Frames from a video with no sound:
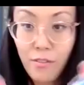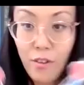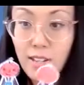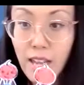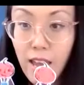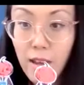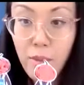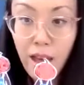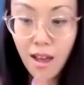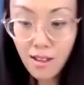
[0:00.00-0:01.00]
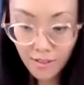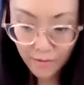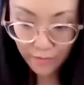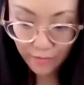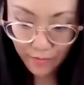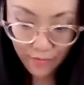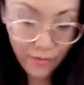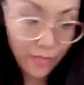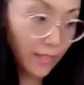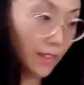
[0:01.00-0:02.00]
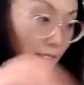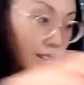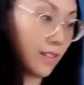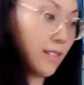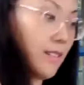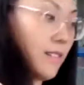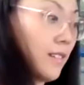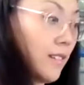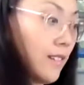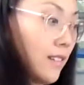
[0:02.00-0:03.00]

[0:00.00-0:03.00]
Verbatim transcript: front and back. Yeah, and make sure you have